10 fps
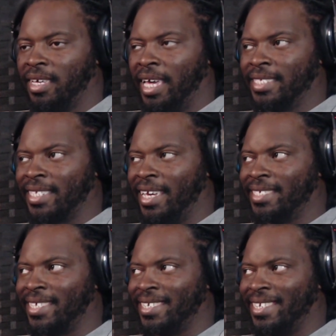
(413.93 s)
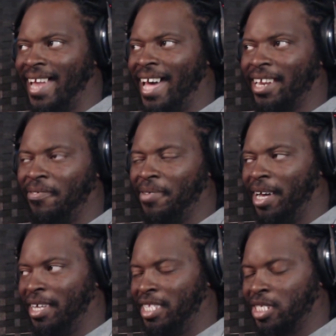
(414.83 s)
It's a, it's a lot of
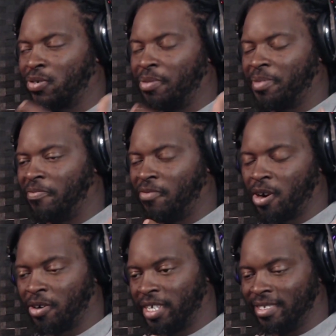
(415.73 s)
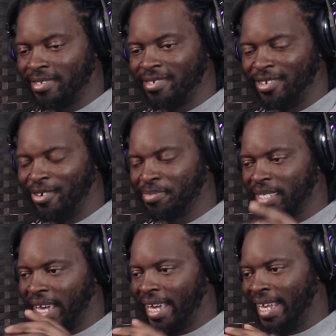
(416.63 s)
uh, descriptive wording, you know what I'm
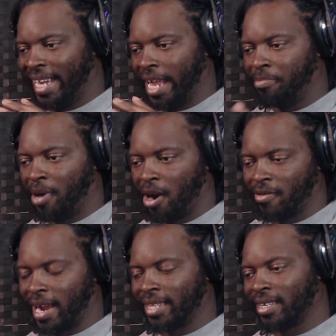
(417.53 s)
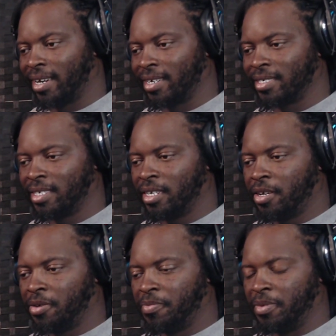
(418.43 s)
saying, in that bar right there,
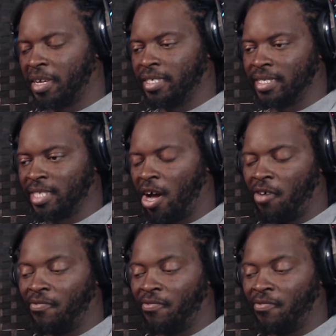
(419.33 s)
because it's all